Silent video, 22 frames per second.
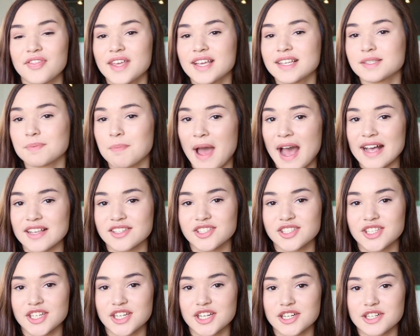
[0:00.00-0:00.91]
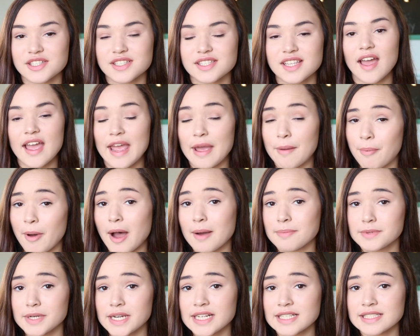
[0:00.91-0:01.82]
this past year's
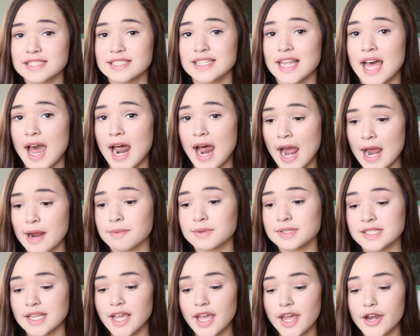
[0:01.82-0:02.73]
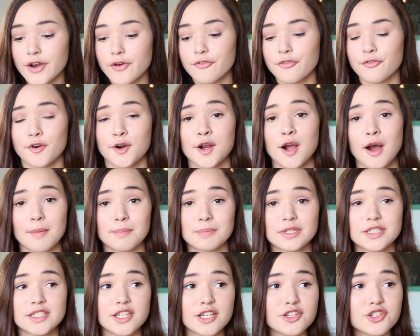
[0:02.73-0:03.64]
hip-hop dance that I was in for
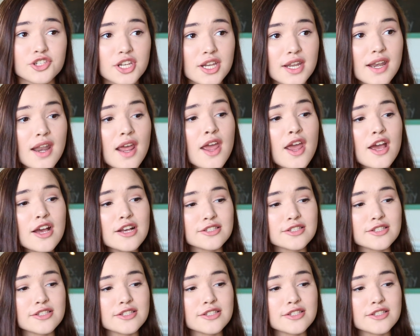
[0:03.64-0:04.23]
competition.